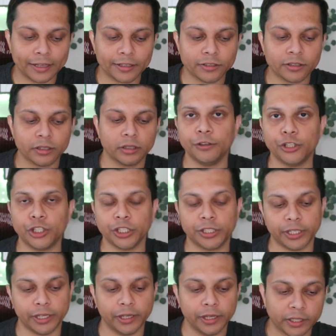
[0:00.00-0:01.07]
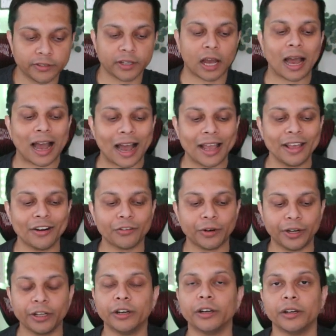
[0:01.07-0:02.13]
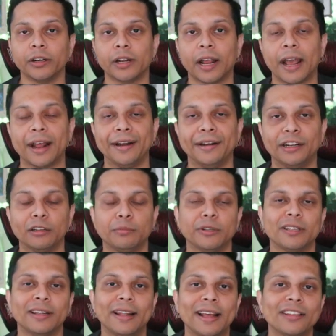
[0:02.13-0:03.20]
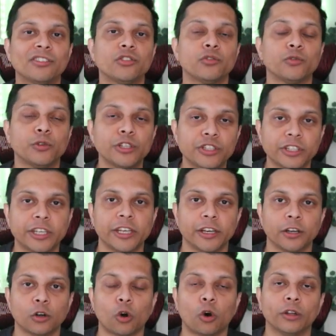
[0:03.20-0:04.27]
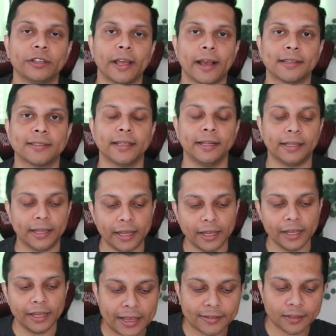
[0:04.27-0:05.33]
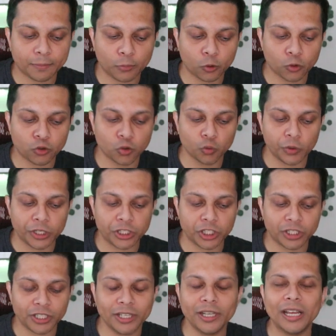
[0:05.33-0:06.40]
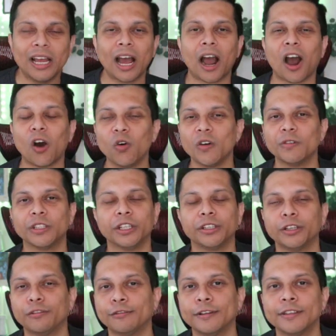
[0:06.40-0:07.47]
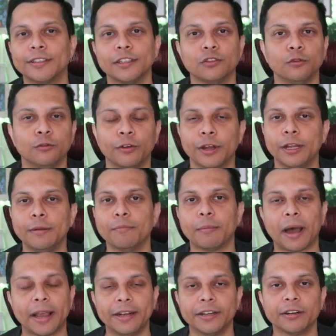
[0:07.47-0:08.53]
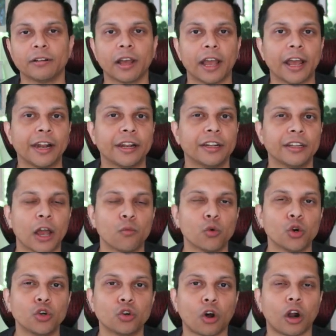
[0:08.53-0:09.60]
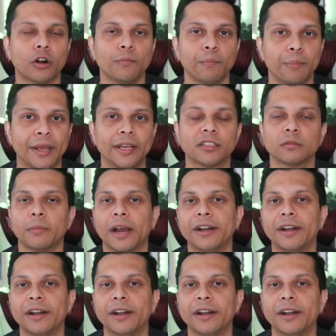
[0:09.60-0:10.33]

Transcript: is VGT. There is a higher return and it is less riskier on the XLK as opposed to VGT. However, the difference is very minor and I would not base